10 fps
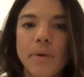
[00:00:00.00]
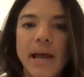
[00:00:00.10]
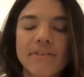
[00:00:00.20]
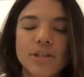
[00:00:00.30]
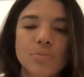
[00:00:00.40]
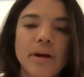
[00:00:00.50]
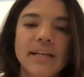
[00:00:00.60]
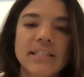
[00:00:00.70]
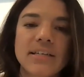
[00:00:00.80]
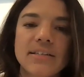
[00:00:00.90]
my average
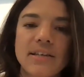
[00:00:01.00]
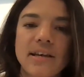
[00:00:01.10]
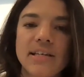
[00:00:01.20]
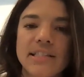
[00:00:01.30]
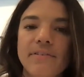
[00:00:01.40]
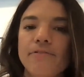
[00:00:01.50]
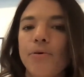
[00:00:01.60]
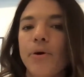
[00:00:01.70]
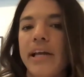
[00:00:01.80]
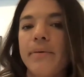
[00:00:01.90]
price is uh,
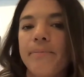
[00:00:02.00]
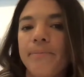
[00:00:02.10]
740